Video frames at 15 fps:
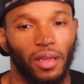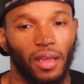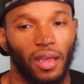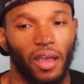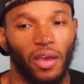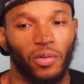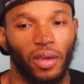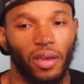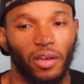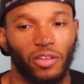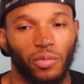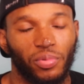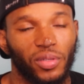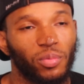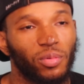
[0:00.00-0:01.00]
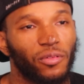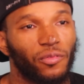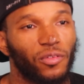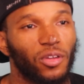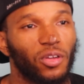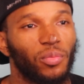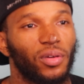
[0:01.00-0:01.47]
I don't know how other people
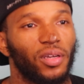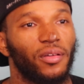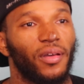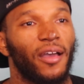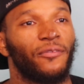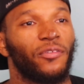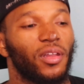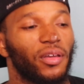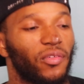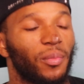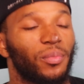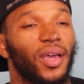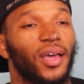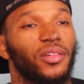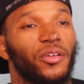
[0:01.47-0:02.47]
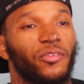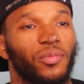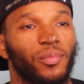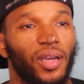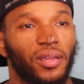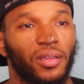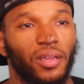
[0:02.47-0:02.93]
feel, but if I feel like if I'm not there
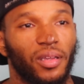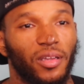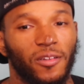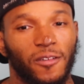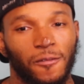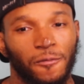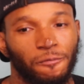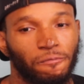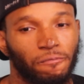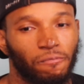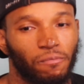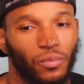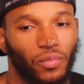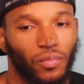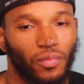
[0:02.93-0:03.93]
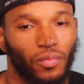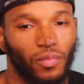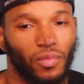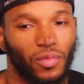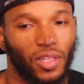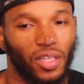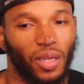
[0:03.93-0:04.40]
for my kid,
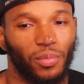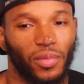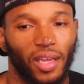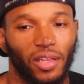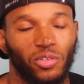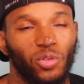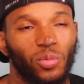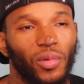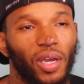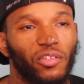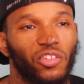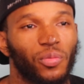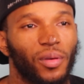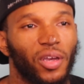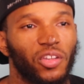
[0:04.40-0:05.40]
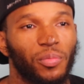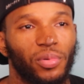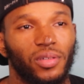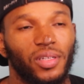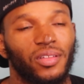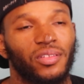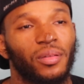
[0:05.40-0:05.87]
then I'm not doing my
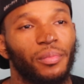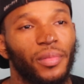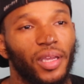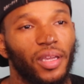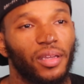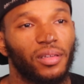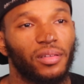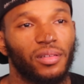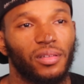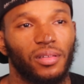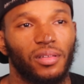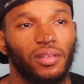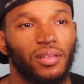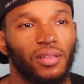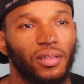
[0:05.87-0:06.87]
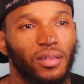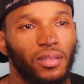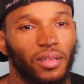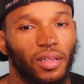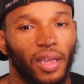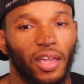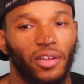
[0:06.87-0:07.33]
responsibility as a man.
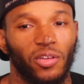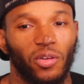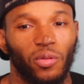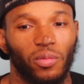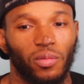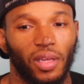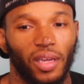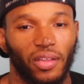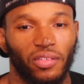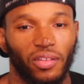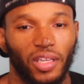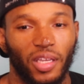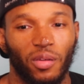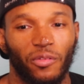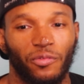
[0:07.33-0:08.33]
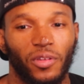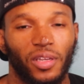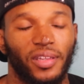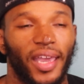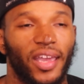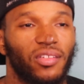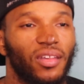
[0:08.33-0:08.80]
Like, I know, like I said, even if
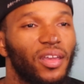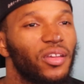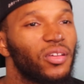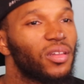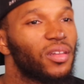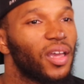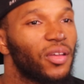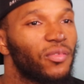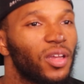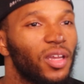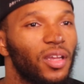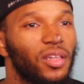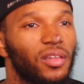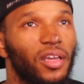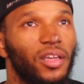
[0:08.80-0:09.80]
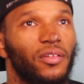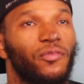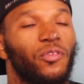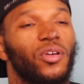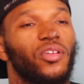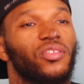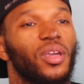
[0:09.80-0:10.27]
your dad's not in your life, like,
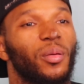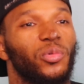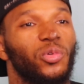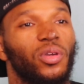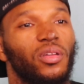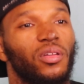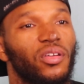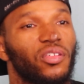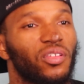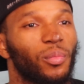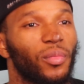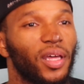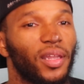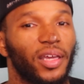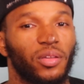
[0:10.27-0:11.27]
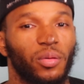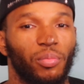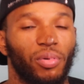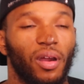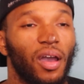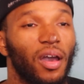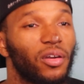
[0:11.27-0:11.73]
for example, you could look at somebody like
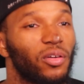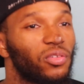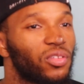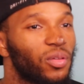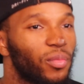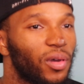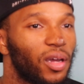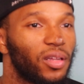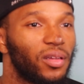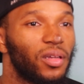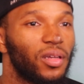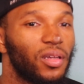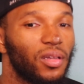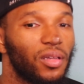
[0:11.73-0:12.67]
LeBron or somebody,